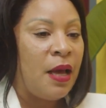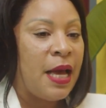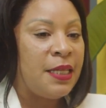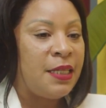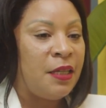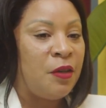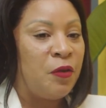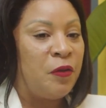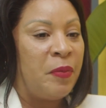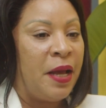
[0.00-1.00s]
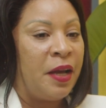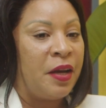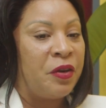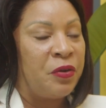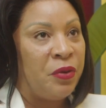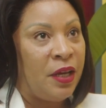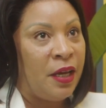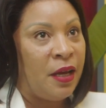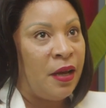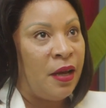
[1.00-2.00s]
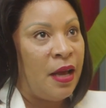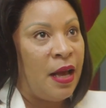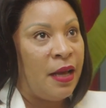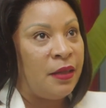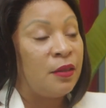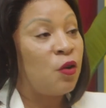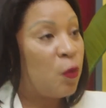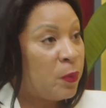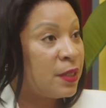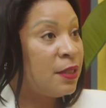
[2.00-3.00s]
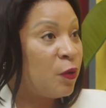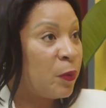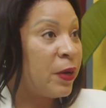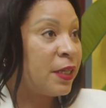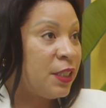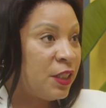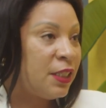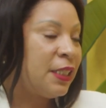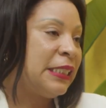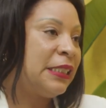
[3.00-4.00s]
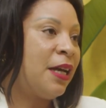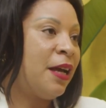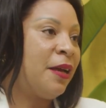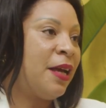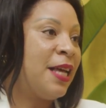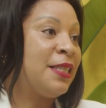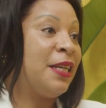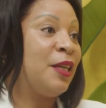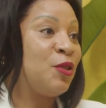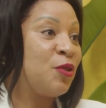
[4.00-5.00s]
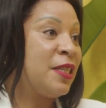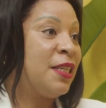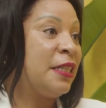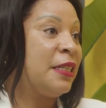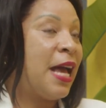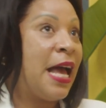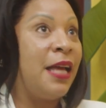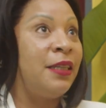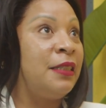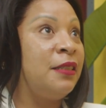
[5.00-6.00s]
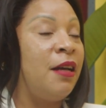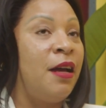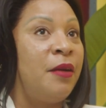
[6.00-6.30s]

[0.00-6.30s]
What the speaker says: I started off my career at Corpus Legal Practitioners as an associate, and